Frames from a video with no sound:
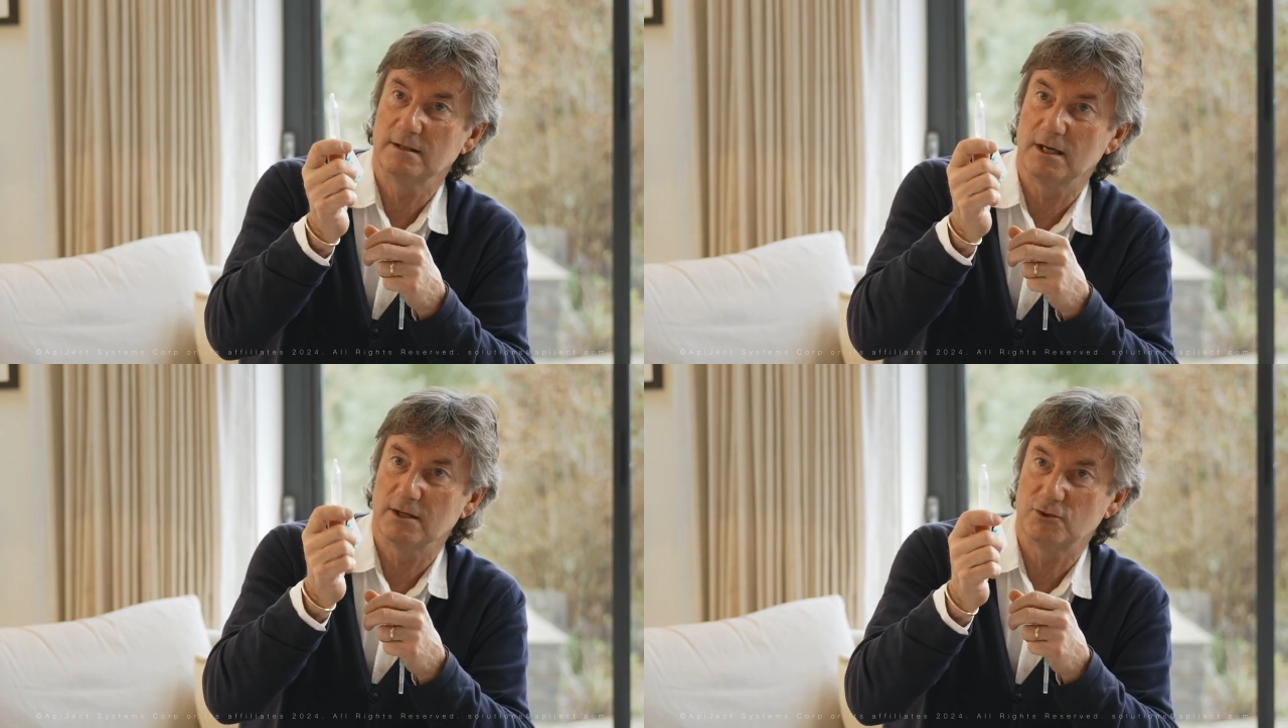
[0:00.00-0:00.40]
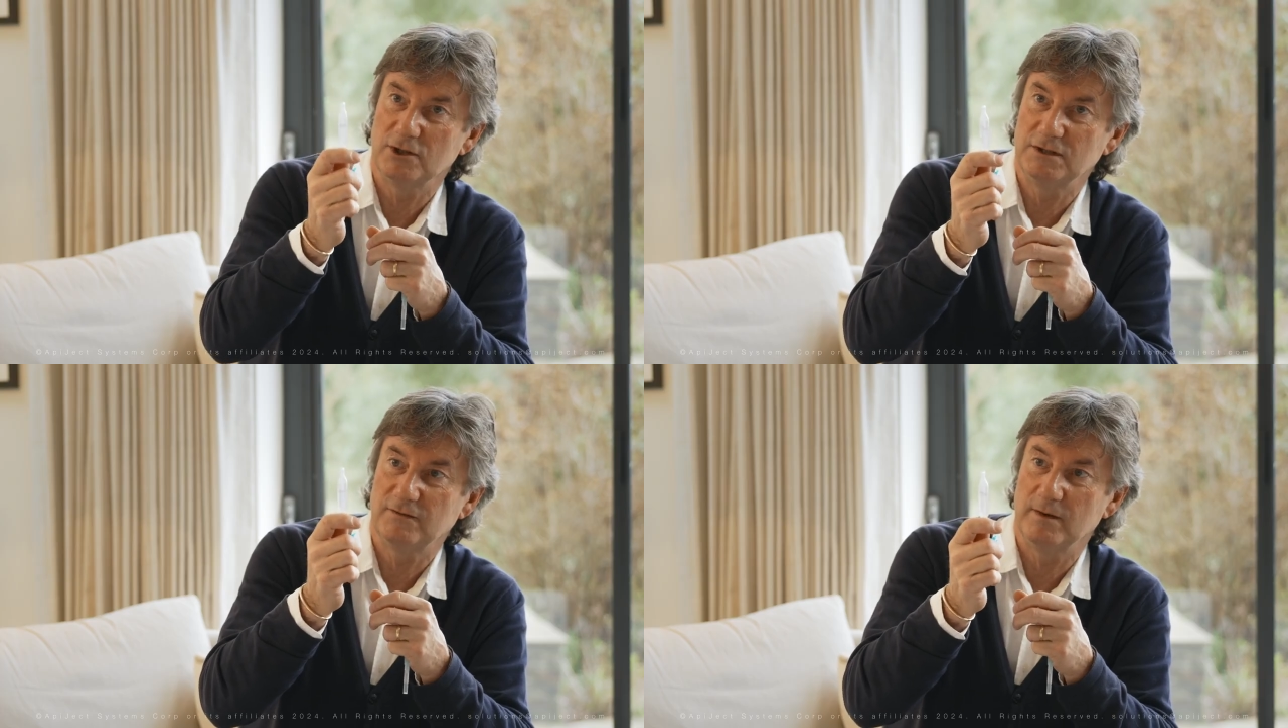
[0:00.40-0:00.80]

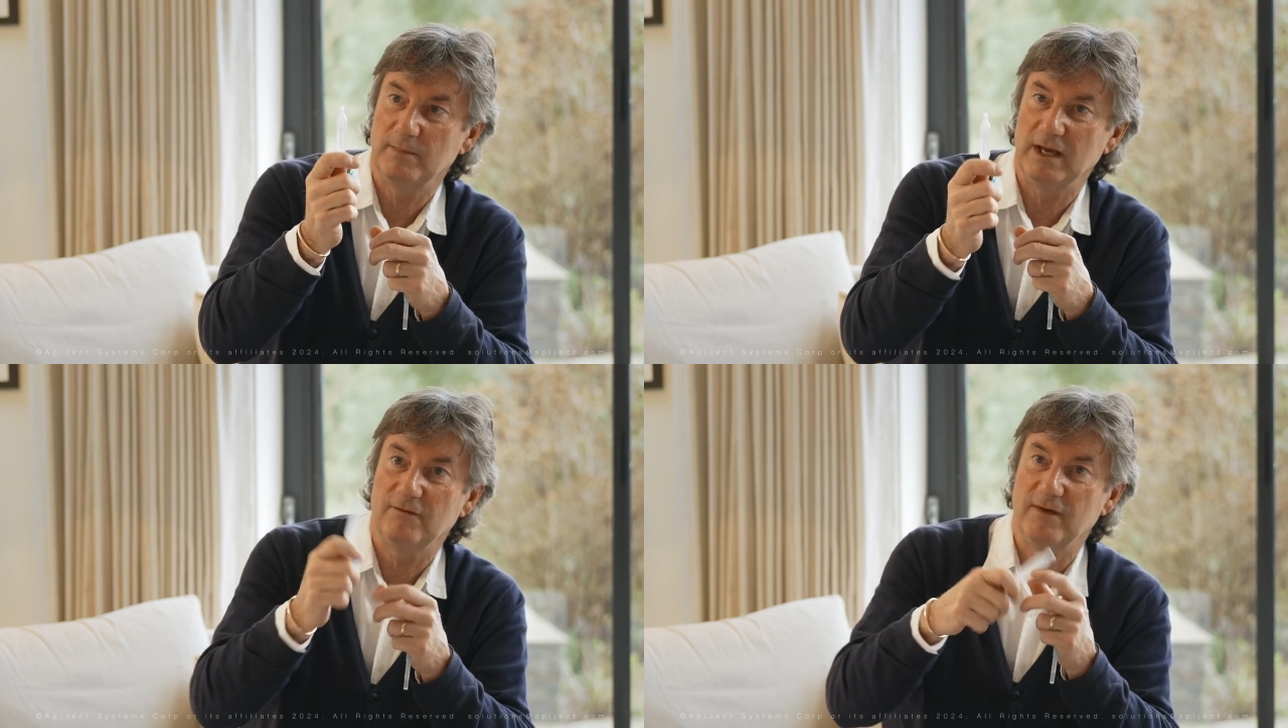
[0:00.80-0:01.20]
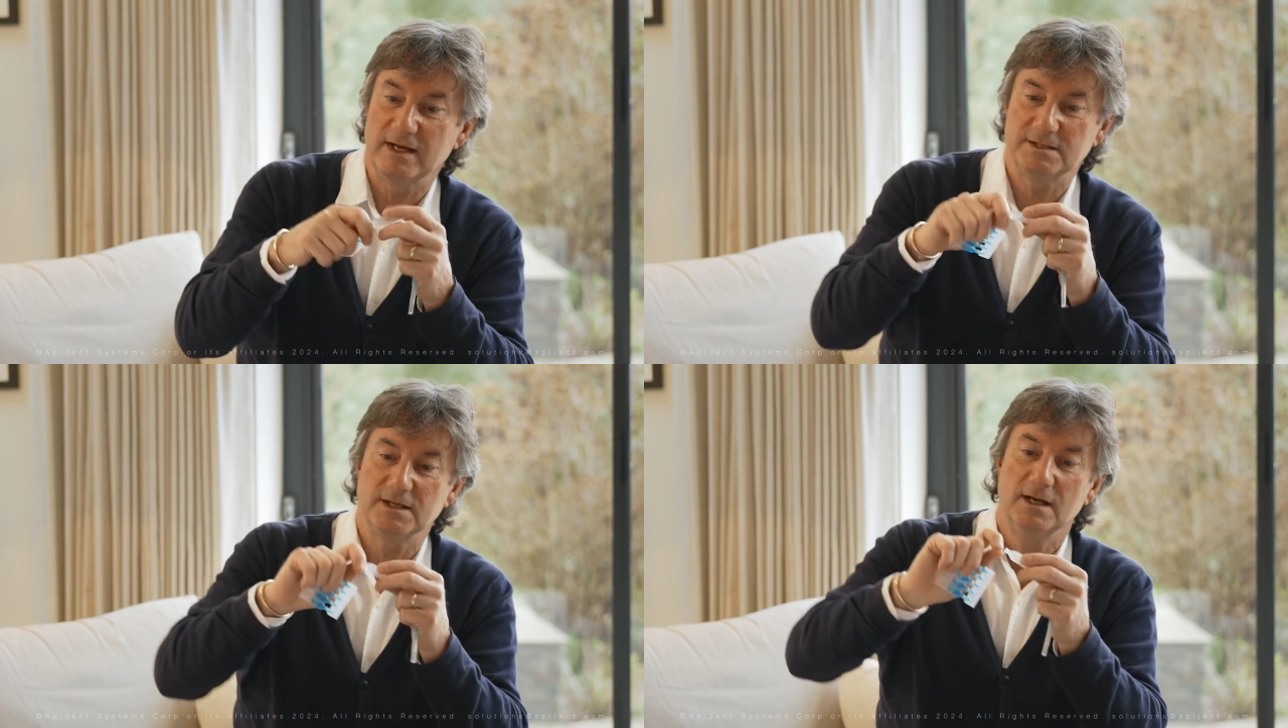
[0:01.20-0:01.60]
cartridge for
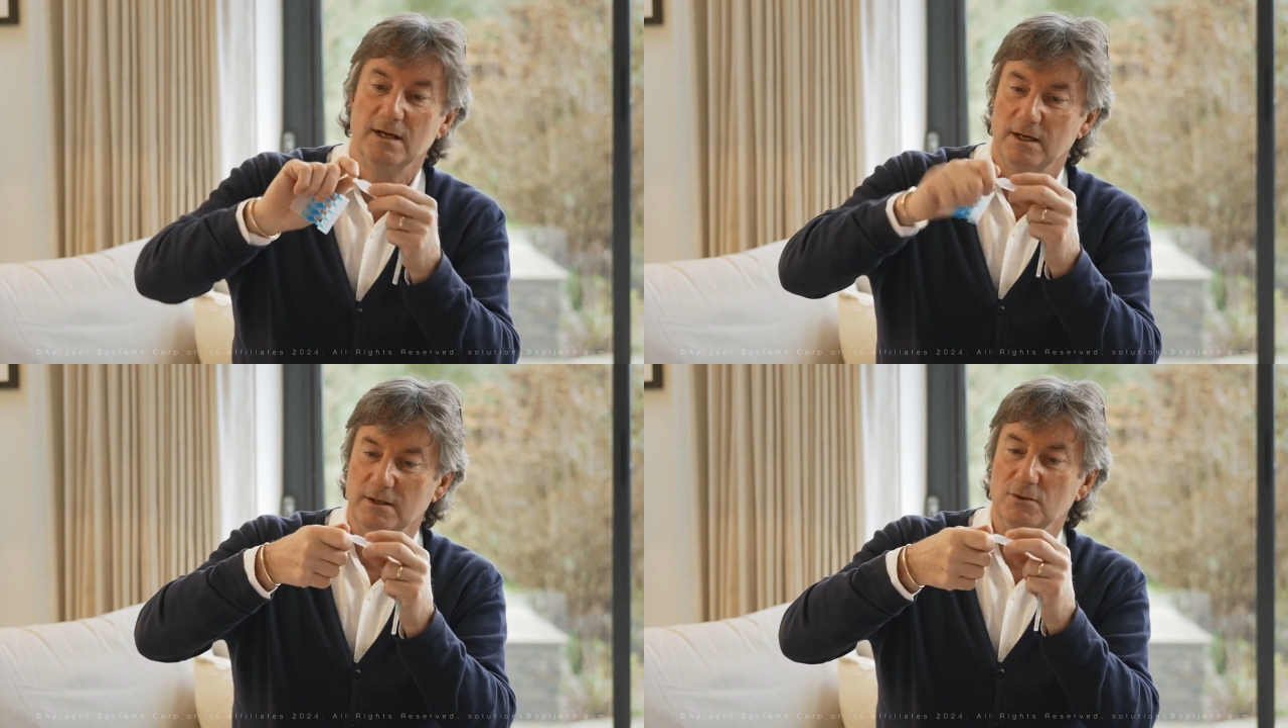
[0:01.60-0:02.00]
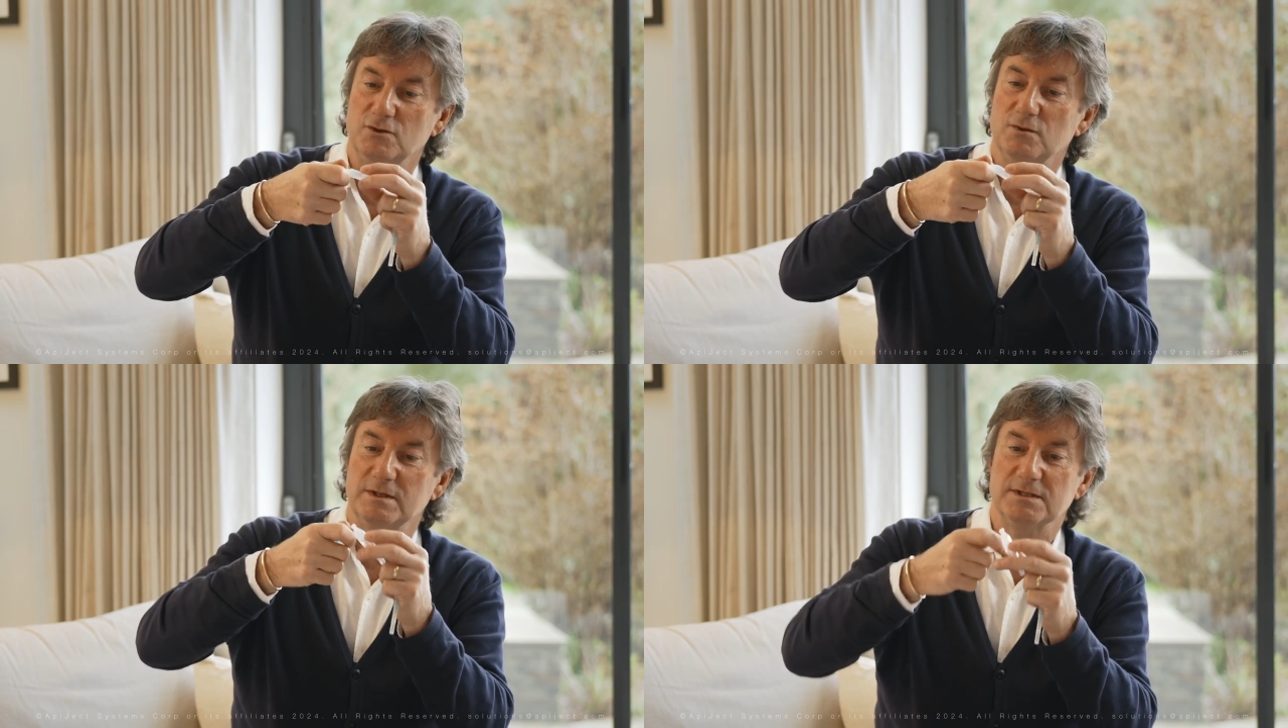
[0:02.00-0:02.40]
BFS, and you
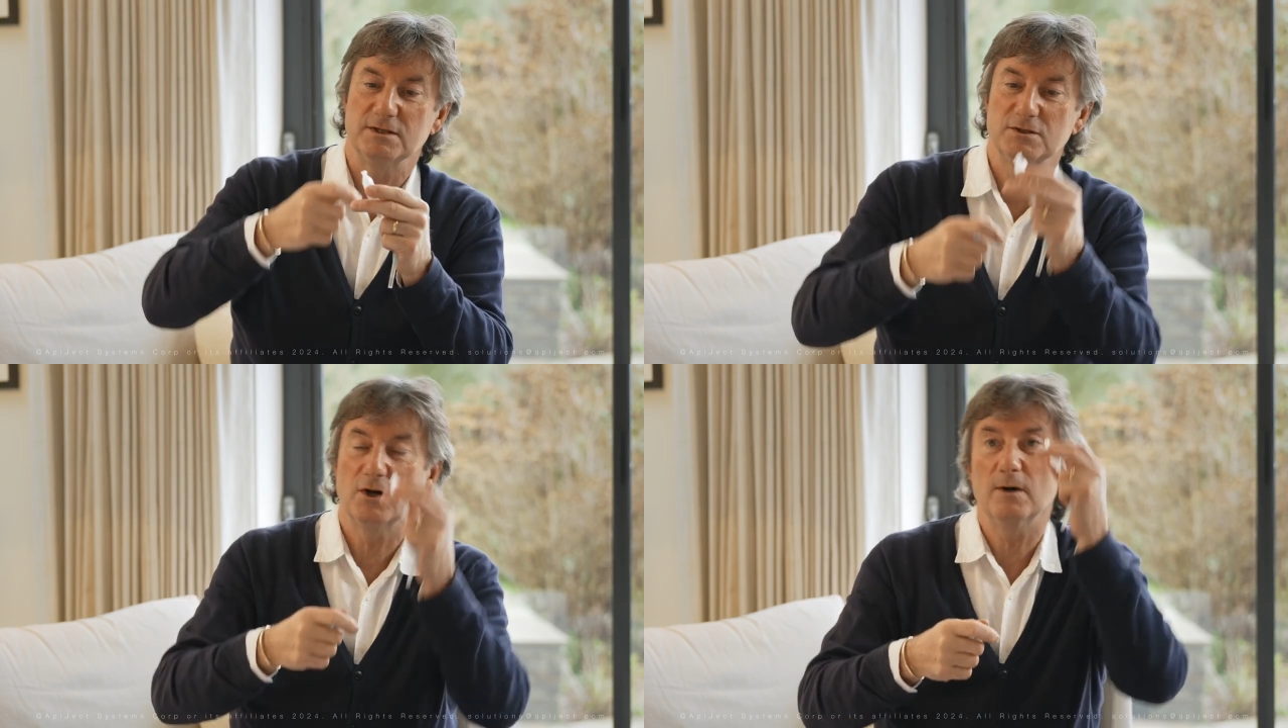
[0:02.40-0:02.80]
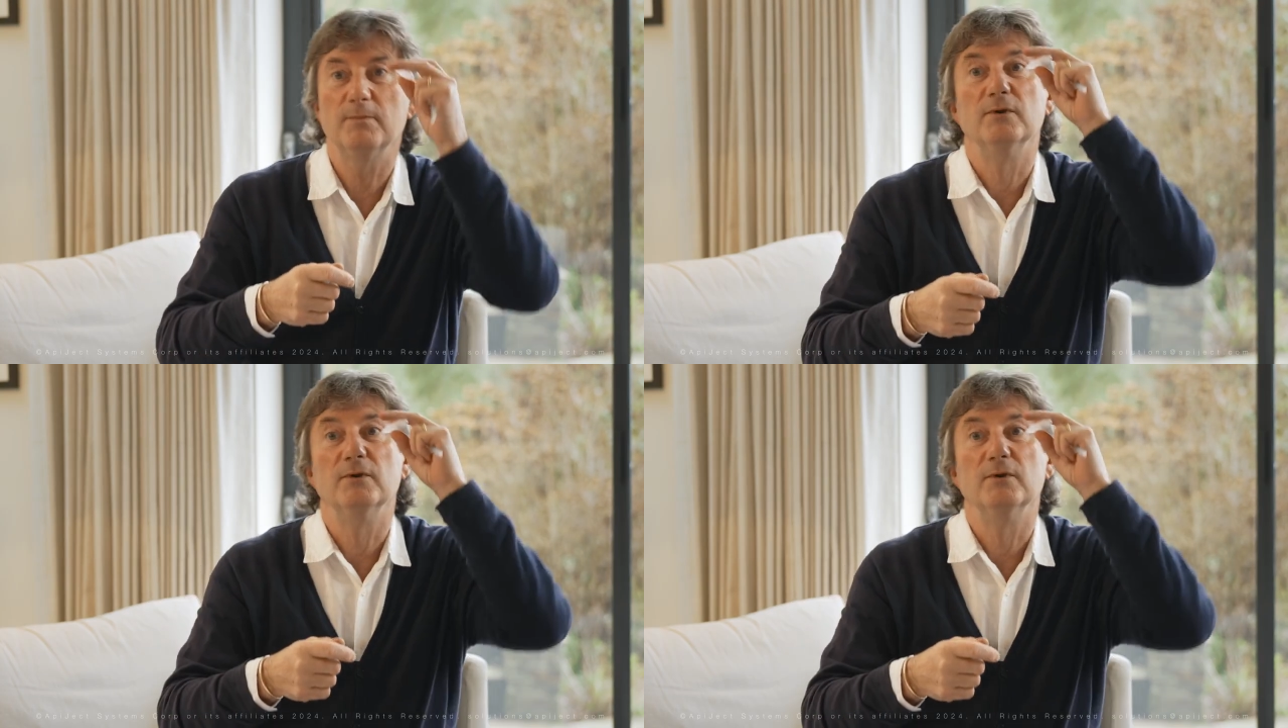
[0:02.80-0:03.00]
twist the top